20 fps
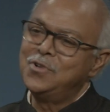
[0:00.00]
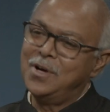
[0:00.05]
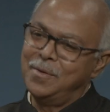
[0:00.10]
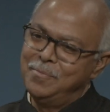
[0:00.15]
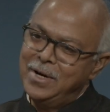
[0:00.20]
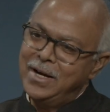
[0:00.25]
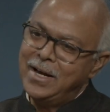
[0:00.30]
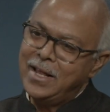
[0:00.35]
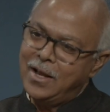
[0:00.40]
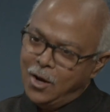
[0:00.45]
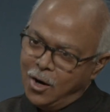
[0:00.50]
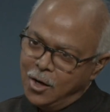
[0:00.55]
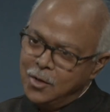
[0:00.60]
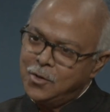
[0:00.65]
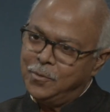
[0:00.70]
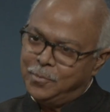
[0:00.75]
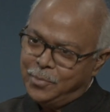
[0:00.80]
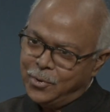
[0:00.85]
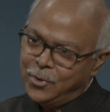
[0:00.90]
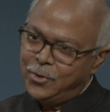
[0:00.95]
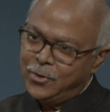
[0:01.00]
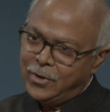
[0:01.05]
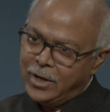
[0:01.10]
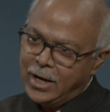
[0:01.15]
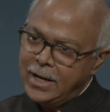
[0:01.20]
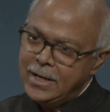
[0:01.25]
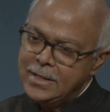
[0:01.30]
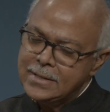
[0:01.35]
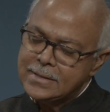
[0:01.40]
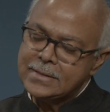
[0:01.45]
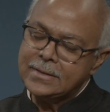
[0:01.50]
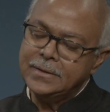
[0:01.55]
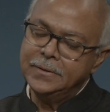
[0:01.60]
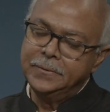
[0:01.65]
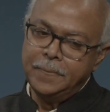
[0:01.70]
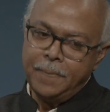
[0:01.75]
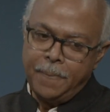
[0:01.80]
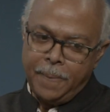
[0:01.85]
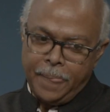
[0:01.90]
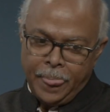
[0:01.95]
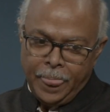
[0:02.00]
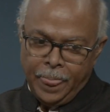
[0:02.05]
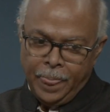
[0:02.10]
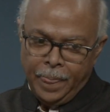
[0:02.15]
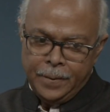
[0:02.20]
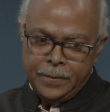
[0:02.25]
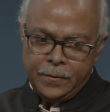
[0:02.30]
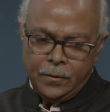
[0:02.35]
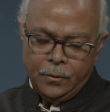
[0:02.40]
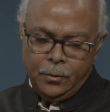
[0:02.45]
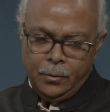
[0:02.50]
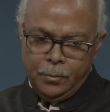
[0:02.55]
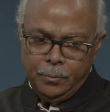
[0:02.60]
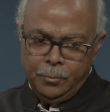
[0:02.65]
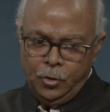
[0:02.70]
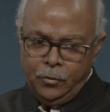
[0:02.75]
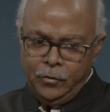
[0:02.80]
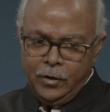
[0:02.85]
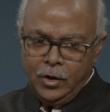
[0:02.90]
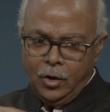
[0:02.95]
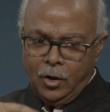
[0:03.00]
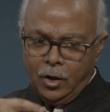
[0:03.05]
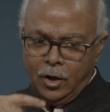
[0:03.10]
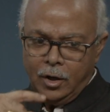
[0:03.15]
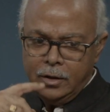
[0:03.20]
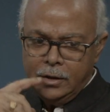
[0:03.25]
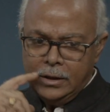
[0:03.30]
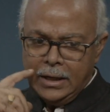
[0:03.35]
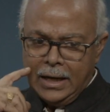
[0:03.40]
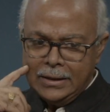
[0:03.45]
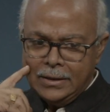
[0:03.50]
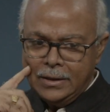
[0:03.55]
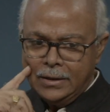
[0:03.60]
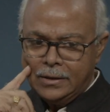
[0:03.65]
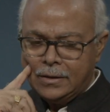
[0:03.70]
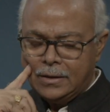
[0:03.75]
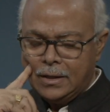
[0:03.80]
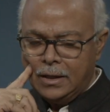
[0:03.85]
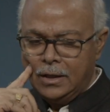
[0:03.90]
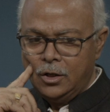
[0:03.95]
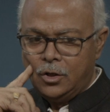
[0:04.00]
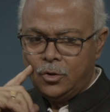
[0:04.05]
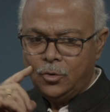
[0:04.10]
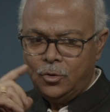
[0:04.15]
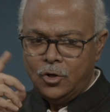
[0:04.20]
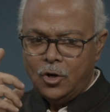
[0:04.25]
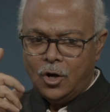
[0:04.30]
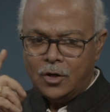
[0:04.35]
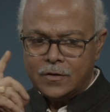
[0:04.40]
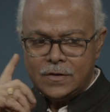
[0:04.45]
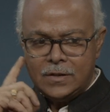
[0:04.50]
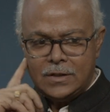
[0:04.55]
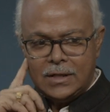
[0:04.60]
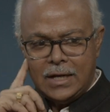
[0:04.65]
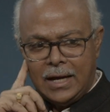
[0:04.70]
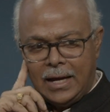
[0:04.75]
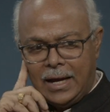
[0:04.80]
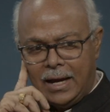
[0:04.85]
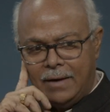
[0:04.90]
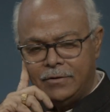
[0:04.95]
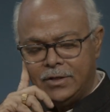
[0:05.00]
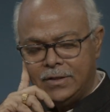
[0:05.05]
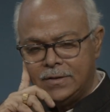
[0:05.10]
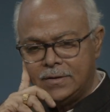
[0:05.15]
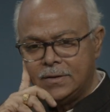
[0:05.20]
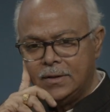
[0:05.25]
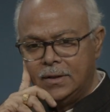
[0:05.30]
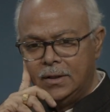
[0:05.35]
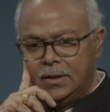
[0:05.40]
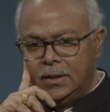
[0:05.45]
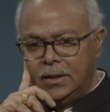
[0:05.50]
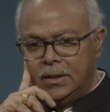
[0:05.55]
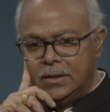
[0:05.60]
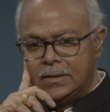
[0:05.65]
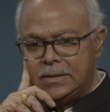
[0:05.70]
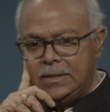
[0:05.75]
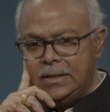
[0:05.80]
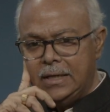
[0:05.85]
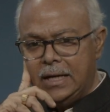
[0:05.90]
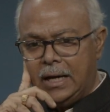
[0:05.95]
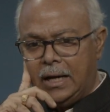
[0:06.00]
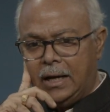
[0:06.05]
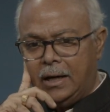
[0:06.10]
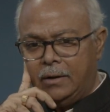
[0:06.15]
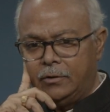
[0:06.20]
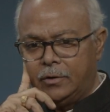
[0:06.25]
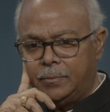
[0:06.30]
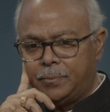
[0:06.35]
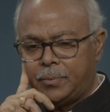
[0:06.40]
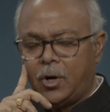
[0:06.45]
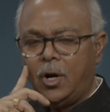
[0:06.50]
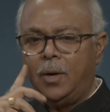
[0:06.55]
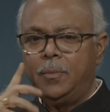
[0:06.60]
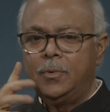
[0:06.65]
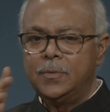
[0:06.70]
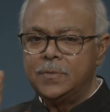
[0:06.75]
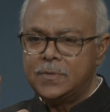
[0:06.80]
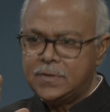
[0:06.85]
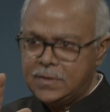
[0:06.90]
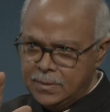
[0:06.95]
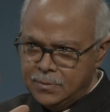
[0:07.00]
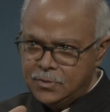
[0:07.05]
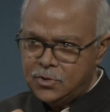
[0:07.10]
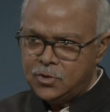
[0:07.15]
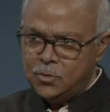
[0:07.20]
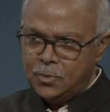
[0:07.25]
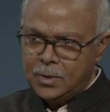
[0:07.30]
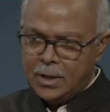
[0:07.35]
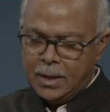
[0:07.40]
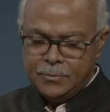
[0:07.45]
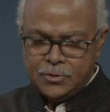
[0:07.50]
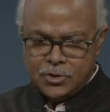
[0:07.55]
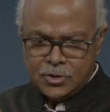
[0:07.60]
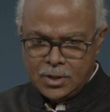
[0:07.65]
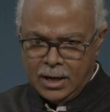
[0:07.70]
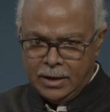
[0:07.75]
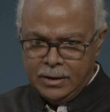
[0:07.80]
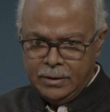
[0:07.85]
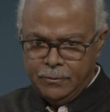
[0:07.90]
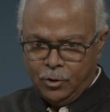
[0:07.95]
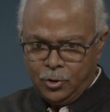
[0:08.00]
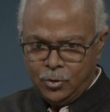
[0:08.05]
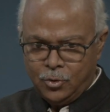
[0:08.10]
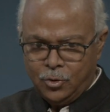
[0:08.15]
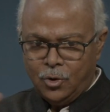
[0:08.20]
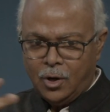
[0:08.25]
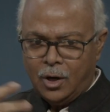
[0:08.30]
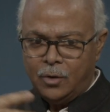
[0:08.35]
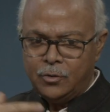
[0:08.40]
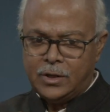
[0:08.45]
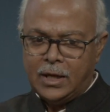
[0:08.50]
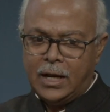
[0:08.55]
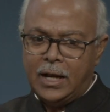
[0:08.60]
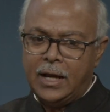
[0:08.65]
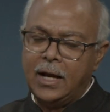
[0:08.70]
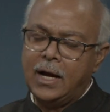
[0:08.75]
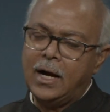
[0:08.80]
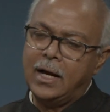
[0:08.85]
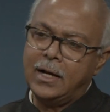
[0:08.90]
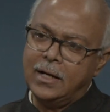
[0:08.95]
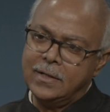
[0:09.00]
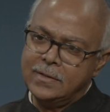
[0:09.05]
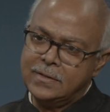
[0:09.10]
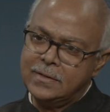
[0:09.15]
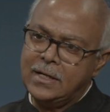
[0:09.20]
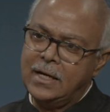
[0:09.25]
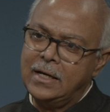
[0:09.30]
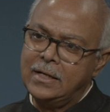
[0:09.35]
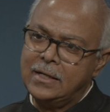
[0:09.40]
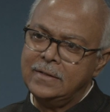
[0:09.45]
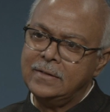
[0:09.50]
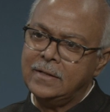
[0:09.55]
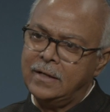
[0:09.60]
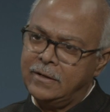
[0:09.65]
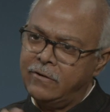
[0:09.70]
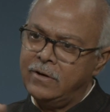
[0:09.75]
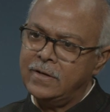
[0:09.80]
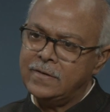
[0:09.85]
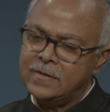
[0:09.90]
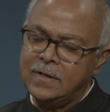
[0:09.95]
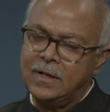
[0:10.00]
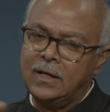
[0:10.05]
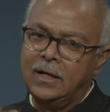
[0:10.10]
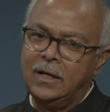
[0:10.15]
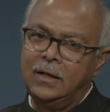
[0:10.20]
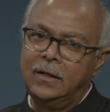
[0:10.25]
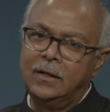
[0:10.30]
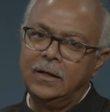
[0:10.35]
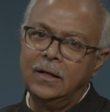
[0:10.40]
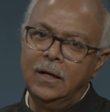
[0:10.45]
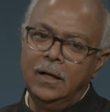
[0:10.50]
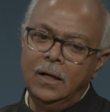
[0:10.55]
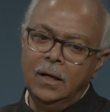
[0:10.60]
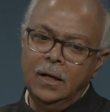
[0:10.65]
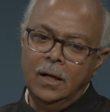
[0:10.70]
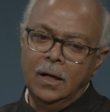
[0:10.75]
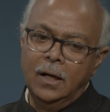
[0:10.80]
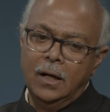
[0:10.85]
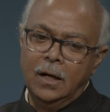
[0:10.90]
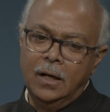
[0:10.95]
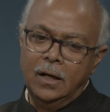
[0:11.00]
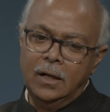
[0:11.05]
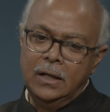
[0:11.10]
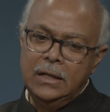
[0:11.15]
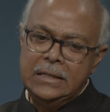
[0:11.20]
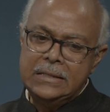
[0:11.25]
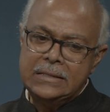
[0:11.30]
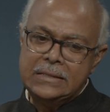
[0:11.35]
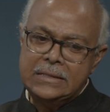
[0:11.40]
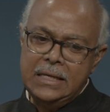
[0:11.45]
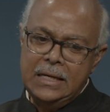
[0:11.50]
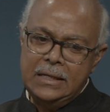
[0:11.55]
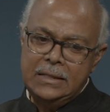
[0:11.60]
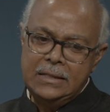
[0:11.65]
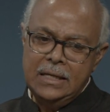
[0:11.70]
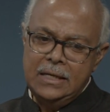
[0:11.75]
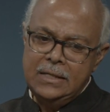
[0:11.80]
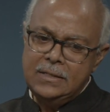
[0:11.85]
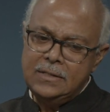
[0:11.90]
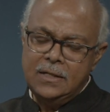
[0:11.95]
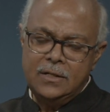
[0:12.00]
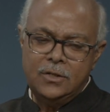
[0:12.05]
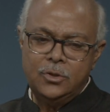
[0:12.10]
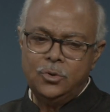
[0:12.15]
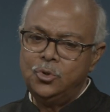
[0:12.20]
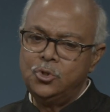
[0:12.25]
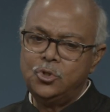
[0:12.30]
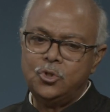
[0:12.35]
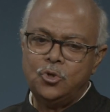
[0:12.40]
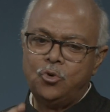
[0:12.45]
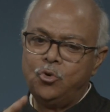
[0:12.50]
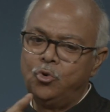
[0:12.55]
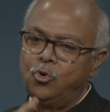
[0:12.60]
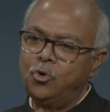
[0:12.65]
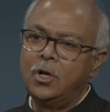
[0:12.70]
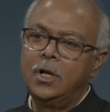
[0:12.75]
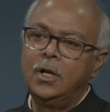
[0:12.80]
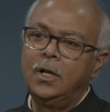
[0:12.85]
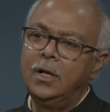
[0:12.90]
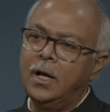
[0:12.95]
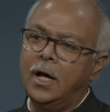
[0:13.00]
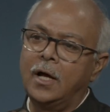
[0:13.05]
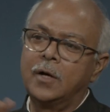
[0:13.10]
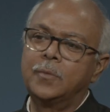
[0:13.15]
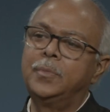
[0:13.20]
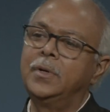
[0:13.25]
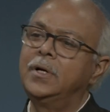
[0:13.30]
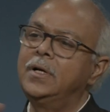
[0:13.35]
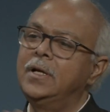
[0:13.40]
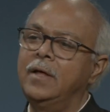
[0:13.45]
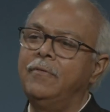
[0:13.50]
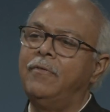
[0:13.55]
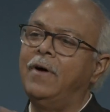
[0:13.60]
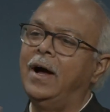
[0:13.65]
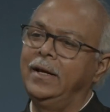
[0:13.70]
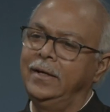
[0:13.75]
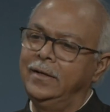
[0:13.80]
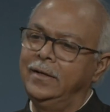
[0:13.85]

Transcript: have made a lot of progress. So moving on, the other thing, curiosity I have is, see, our problem seems to be, I want to know how Telangana state is addressing it, is that there is a huge rural-urban divide.